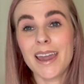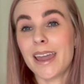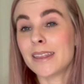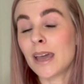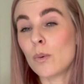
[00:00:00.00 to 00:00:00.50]

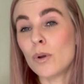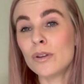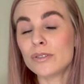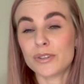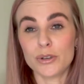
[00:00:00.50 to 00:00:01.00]
and they
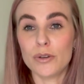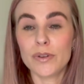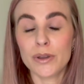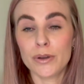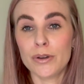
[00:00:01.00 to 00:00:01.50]
weren't
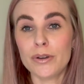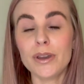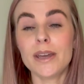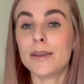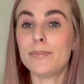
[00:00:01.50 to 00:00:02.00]
serving
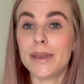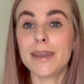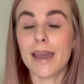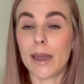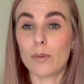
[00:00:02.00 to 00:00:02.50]
her in
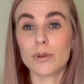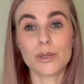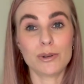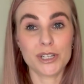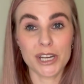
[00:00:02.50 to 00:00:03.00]
being able
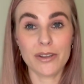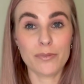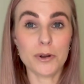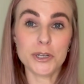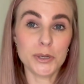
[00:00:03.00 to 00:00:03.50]
to achieve
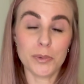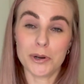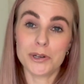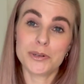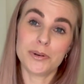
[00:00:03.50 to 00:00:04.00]
what she
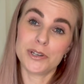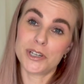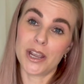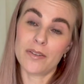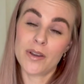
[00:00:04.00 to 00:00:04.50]
wanted to
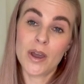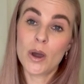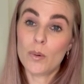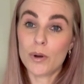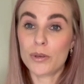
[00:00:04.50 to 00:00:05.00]
achieve
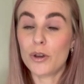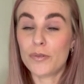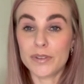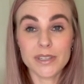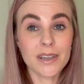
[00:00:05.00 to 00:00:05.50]
with her
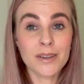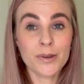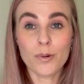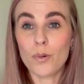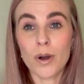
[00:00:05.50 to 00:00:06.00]
physique
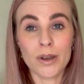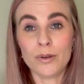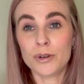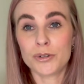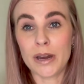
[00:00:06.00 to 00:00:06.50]
or in
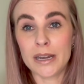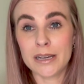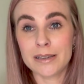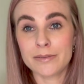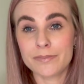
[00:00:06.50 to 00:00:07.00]
her training.